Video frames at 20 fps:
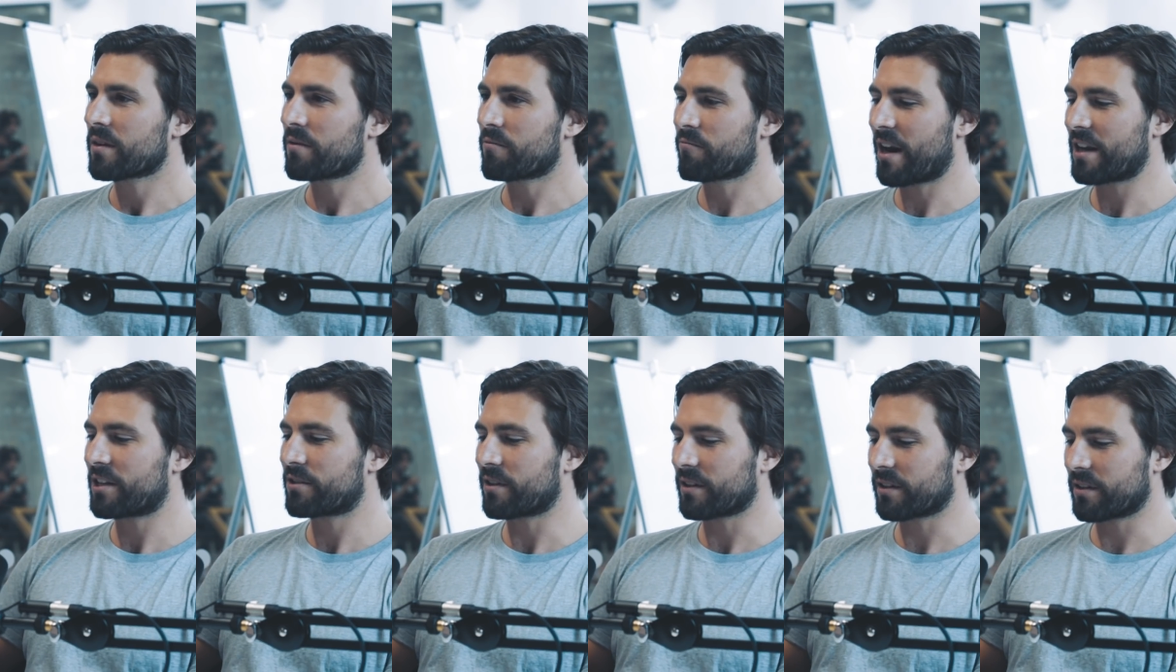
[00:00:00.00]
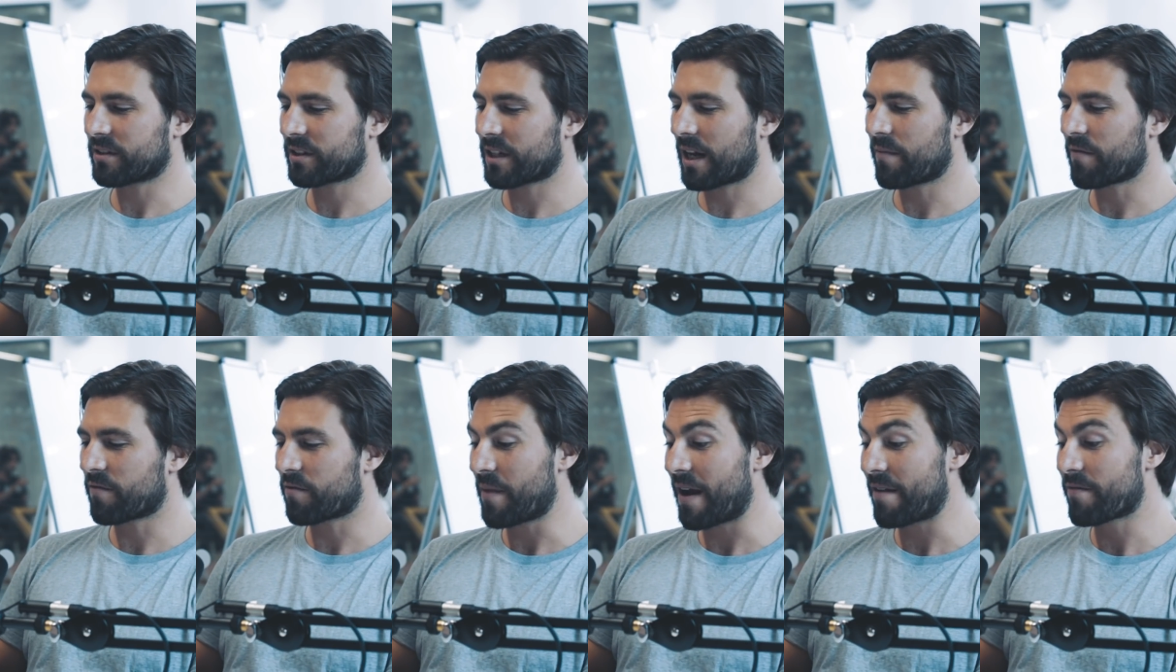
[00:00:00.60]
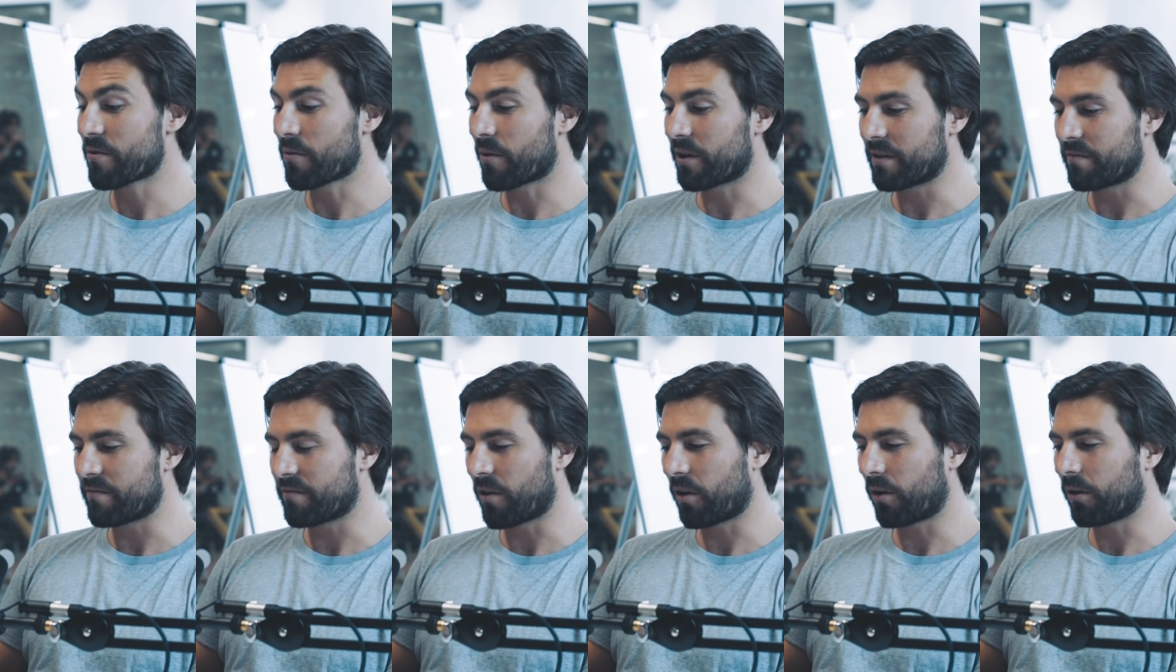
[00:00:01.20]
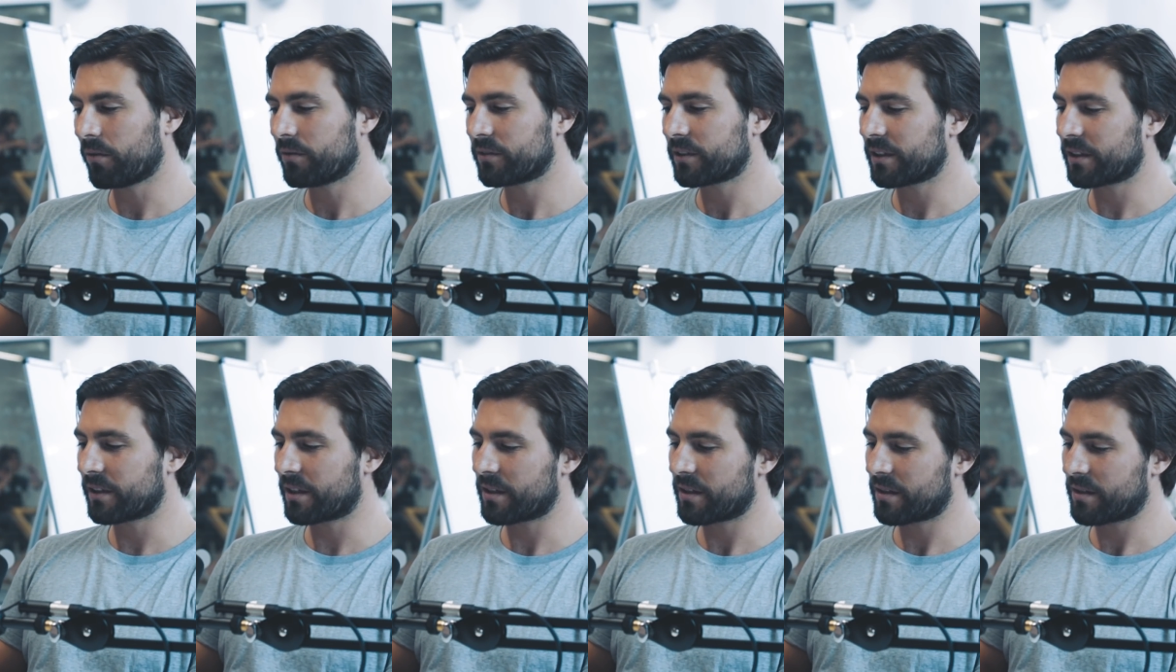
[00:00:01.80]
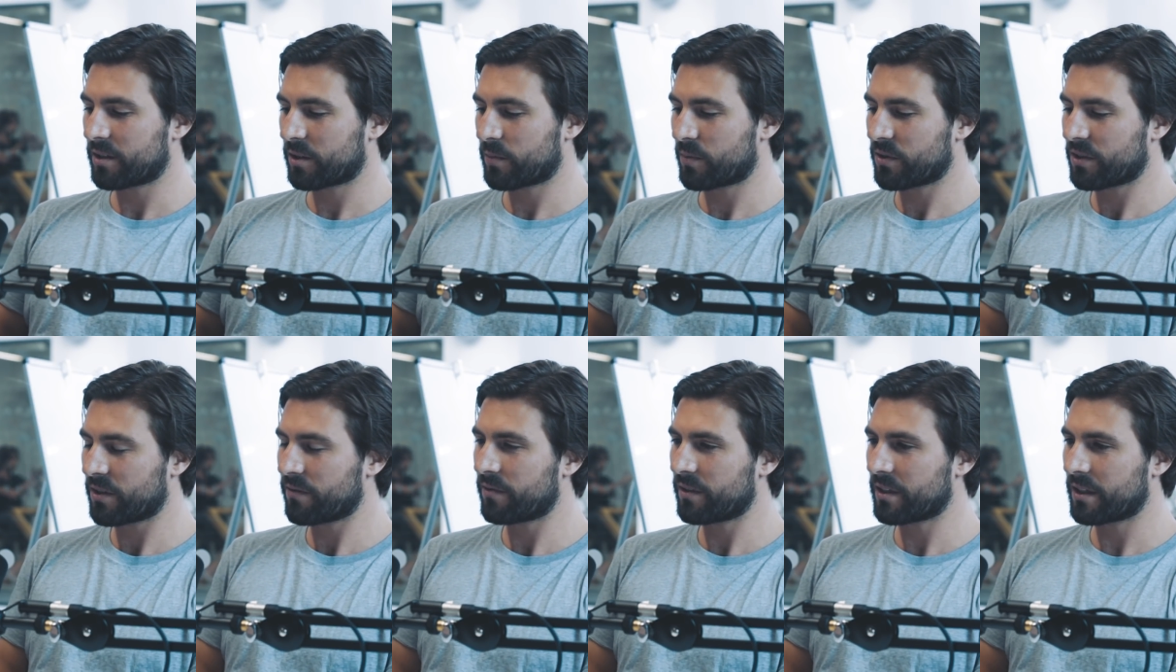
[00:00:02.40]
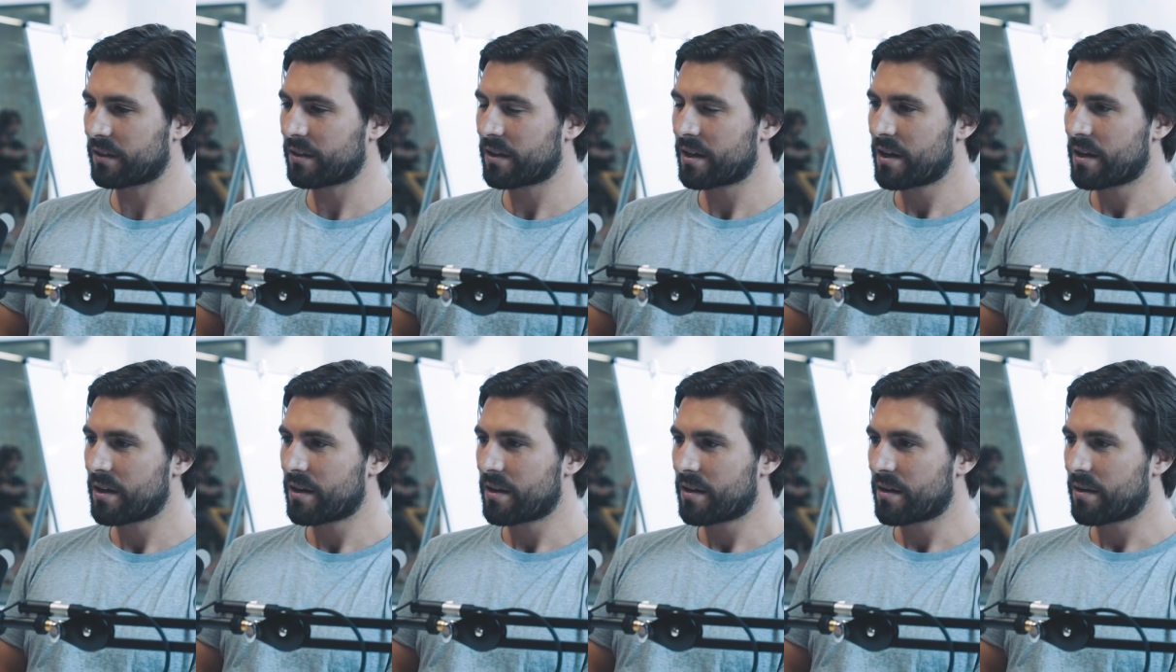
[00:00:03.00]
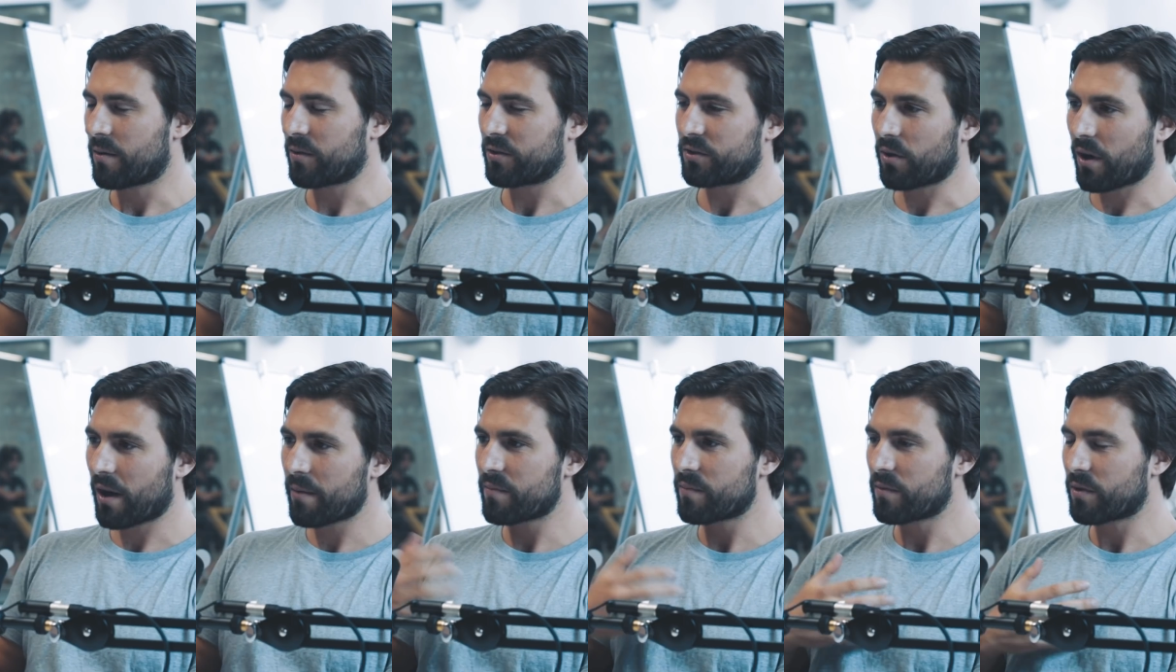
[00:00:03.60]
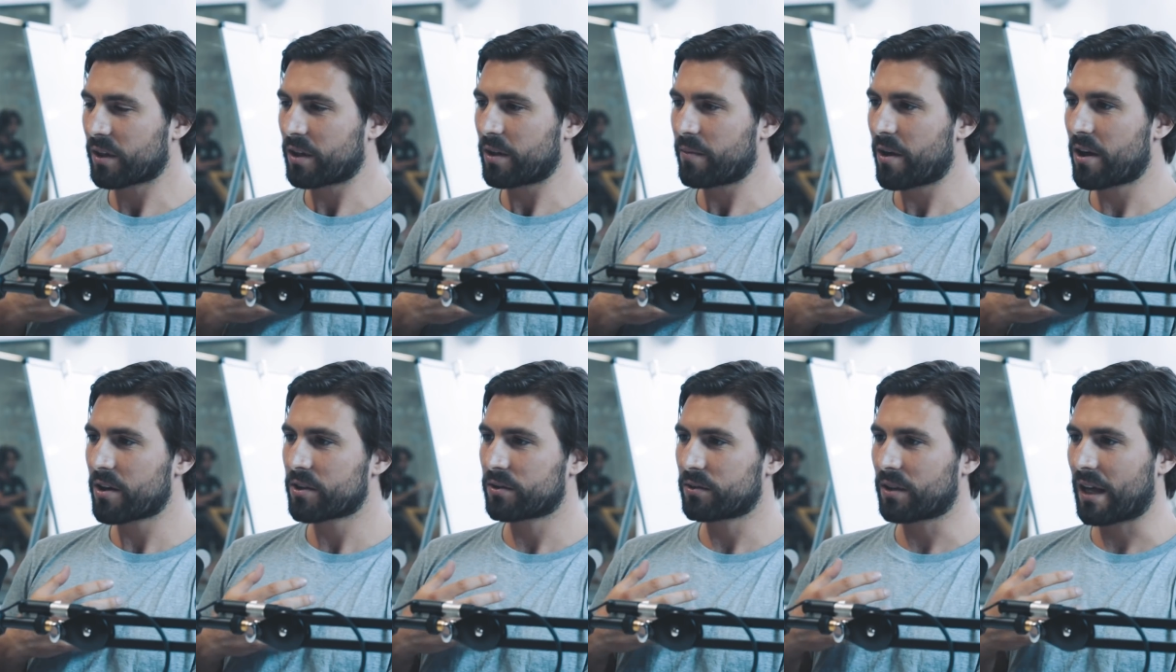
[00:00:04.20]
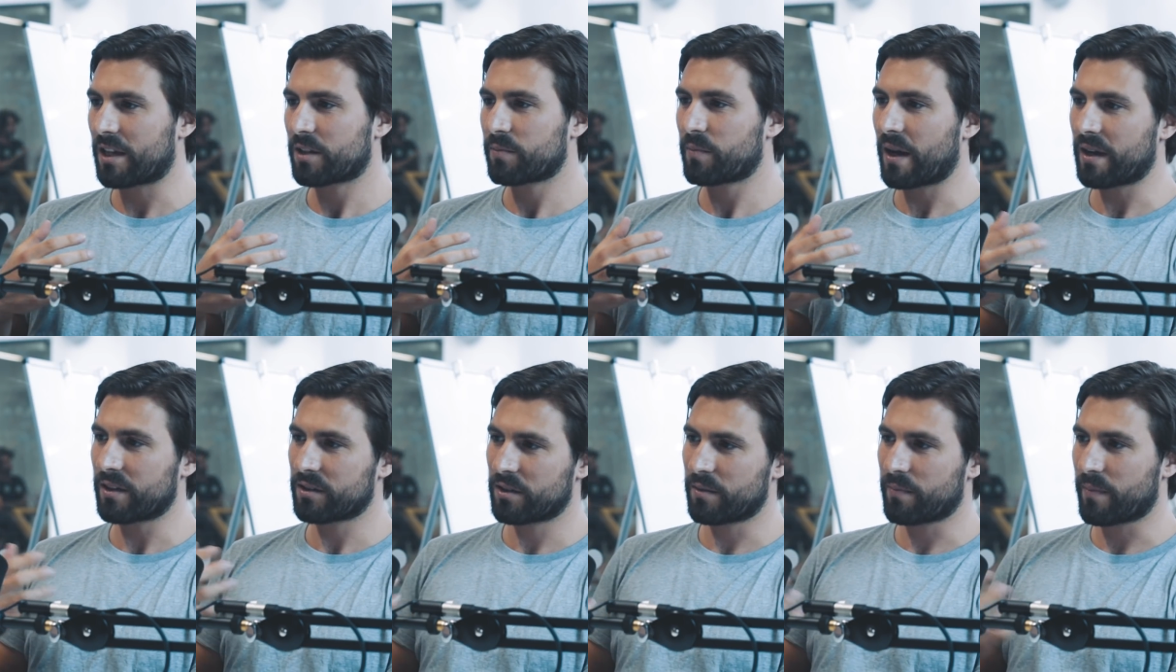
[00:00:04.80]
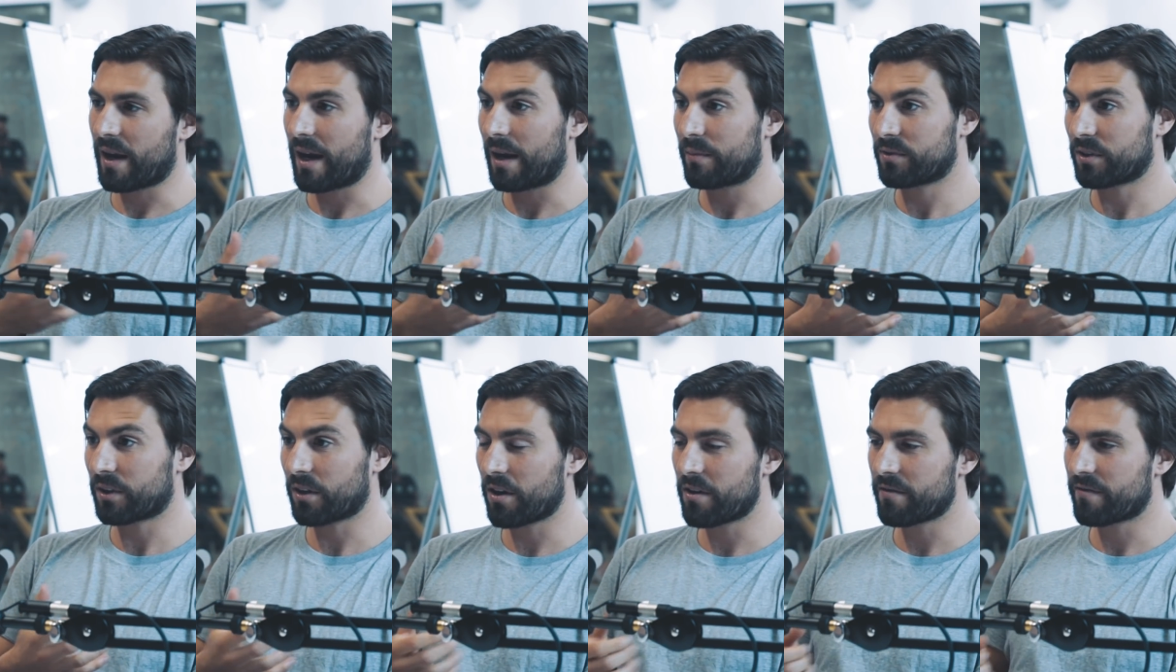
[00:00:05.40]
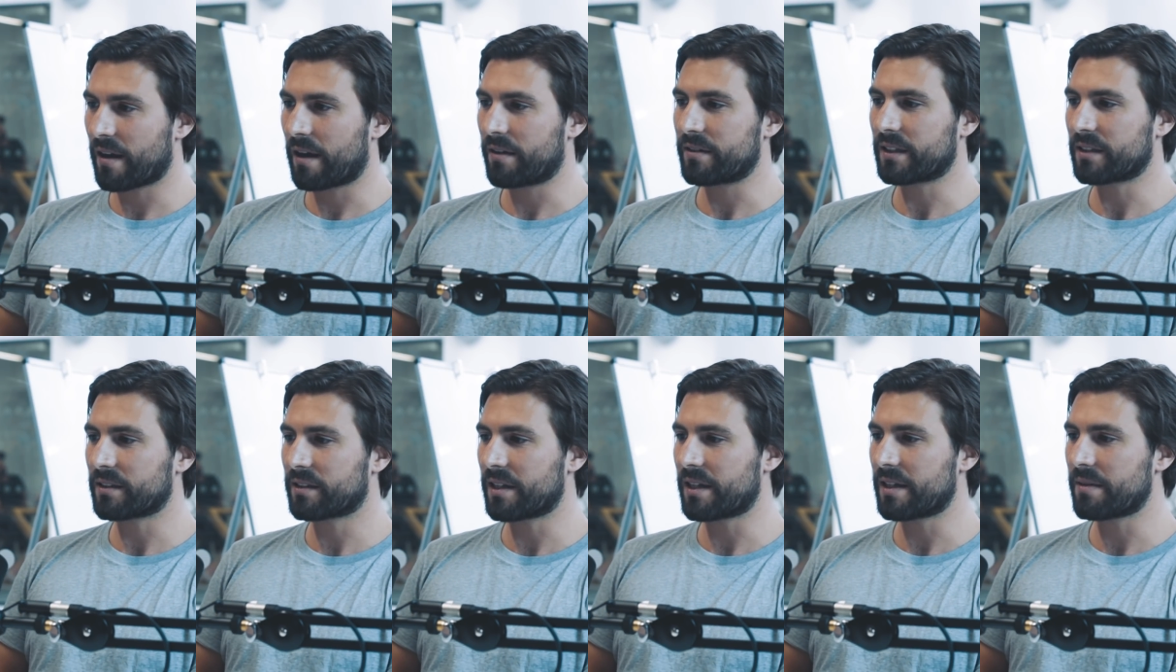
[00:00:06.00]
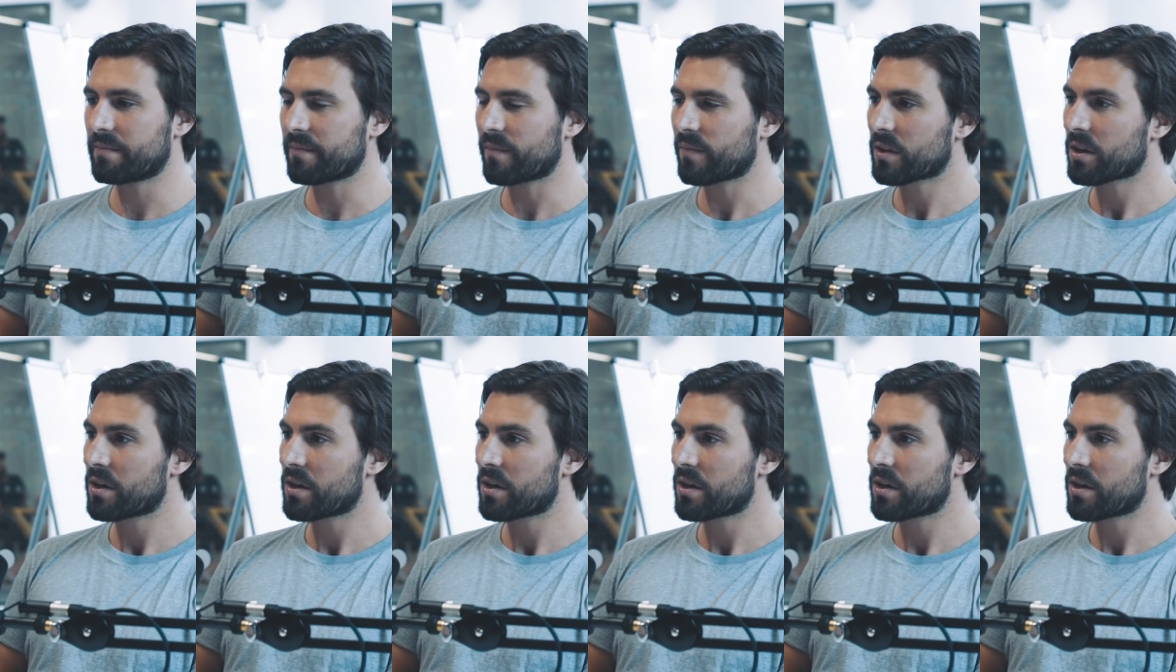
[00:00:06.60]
rhetoric that's come from everyone involved in that specifically, so I'm the commercial aspect of perhaps a co-founding team.